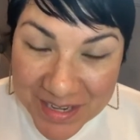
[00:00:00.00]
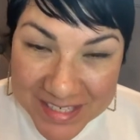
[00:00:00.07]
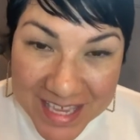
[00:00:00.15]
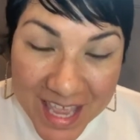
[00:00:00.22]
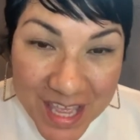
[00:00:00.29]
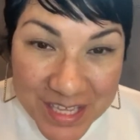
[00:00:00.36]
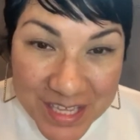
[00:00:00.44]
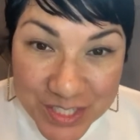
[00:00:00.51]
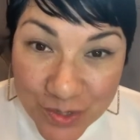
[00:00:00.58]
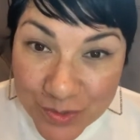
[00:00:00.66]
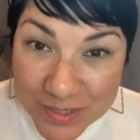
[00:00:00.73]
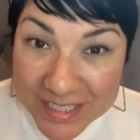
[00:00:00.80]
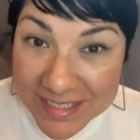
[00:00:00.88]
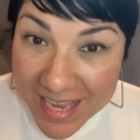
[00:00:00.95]
So
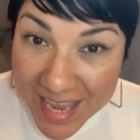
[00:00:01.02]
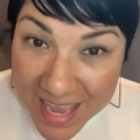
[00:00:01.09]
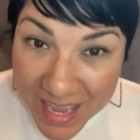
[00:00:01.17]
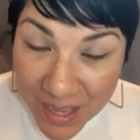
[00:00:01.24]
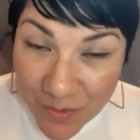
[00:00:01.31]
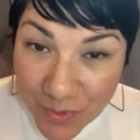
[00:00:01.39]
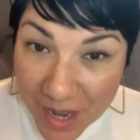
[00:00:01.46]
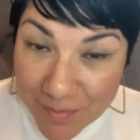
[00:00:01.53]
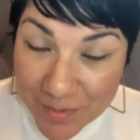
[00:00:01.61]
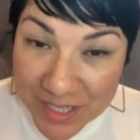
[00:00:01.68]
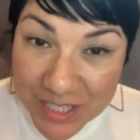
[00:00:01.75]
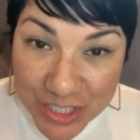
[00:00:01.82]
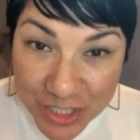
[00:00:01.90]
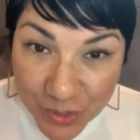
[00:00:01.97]
today what I'm going to
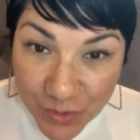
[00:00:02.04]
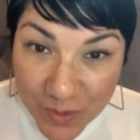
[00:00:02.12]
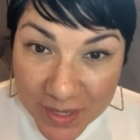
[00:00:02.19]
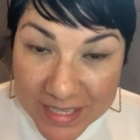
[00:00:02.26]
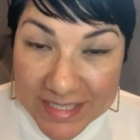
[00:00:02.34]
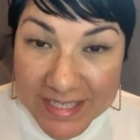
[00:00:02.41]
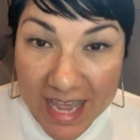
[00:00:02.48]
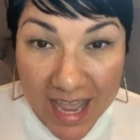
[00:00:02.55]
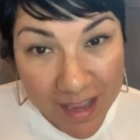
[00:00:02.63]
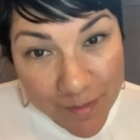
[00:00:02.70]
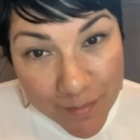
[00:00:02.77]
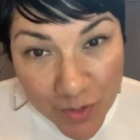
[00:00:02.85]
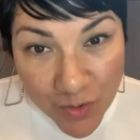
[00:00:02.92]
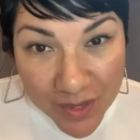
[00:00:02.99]
do is I am
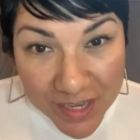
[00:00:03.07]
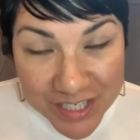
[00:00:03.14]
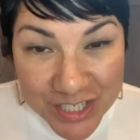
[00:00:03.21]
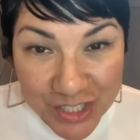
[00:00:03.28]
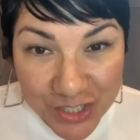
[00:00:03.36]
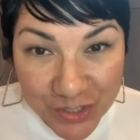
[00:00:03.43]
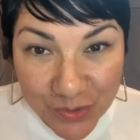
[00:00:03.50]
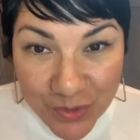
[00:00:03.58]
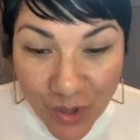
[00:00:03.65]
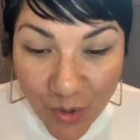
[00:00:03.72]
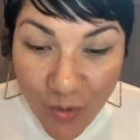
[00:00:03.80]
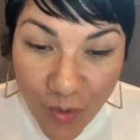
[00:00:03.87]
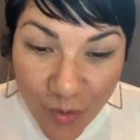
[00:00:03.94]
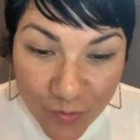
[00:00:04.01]
going to go
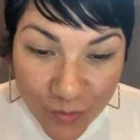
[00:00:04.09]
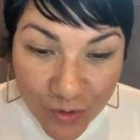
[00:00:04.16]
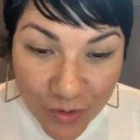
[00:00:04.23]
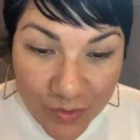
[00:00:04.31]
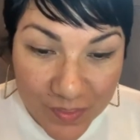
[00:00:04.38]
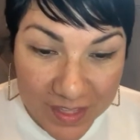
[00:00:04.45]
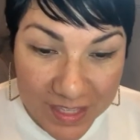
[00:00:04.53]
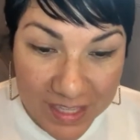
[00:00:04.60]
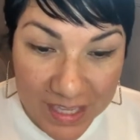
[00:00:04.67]
over the